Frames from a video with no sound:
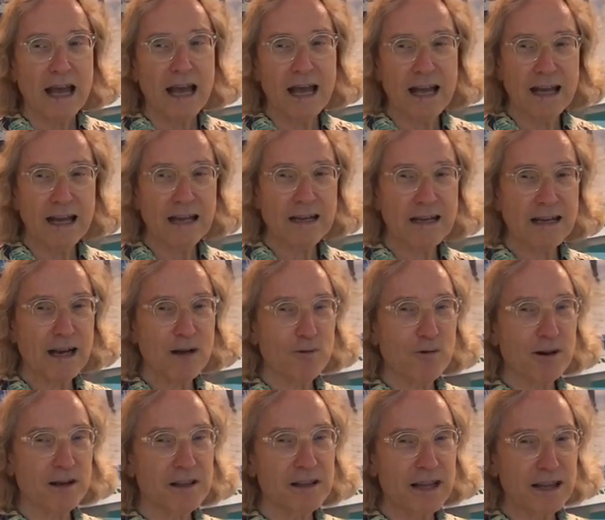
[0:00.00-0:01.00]
And I
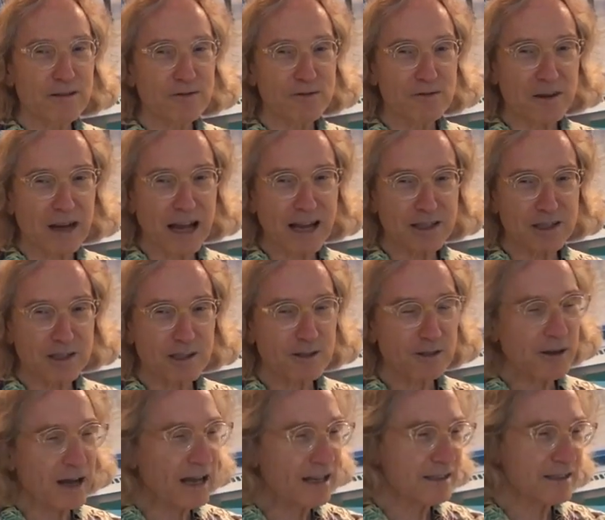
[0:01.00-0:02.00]
want to thank
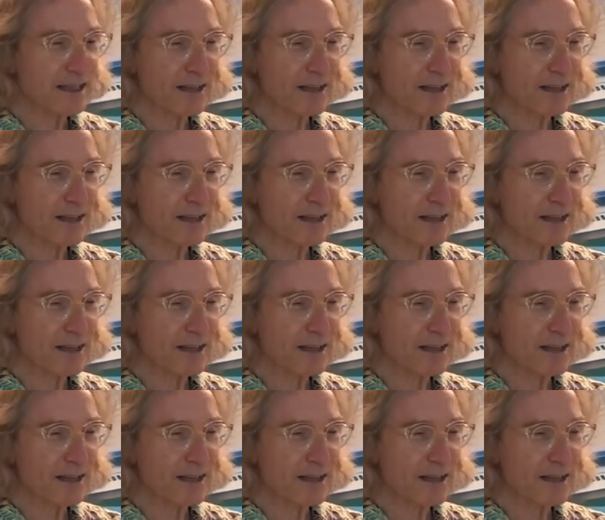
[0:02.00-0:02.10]
Fernando and